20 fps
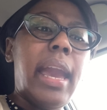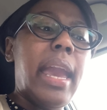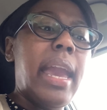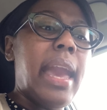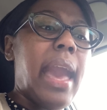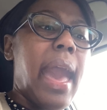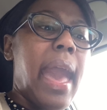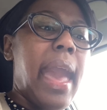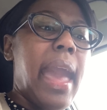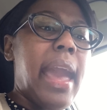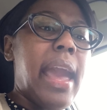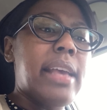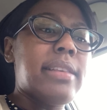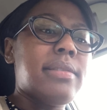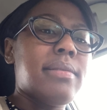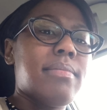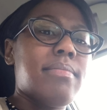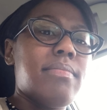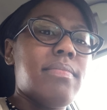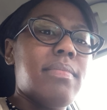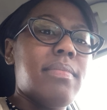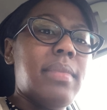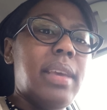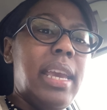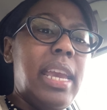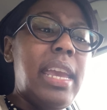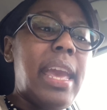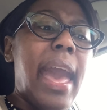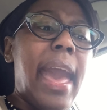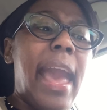It adds,
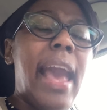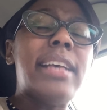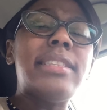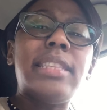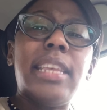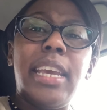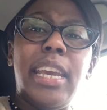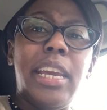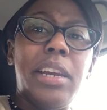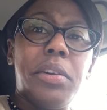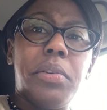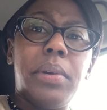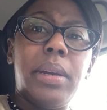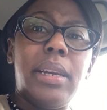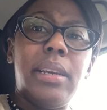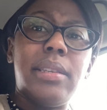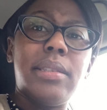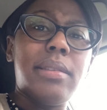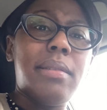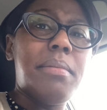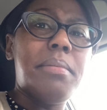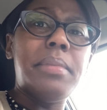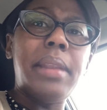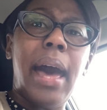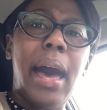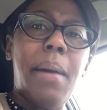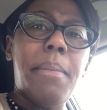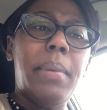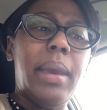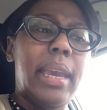He adds the increase,
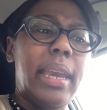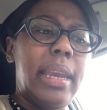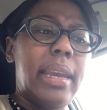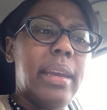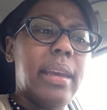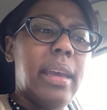not me.